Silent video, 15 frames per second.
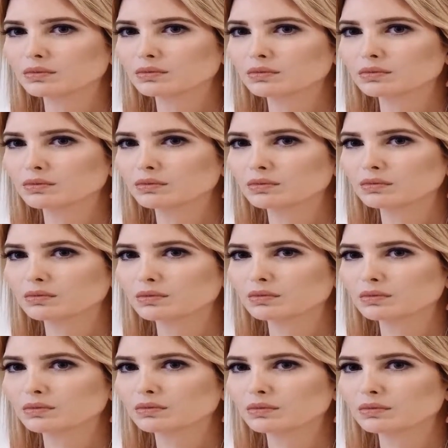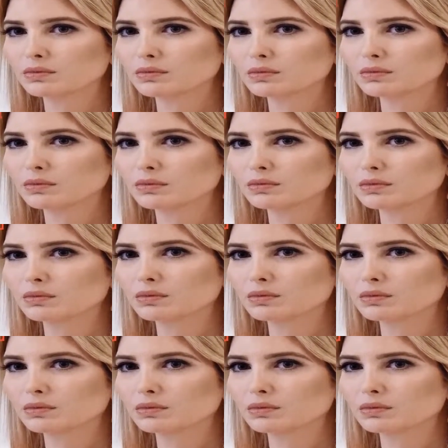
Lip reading: [no speech]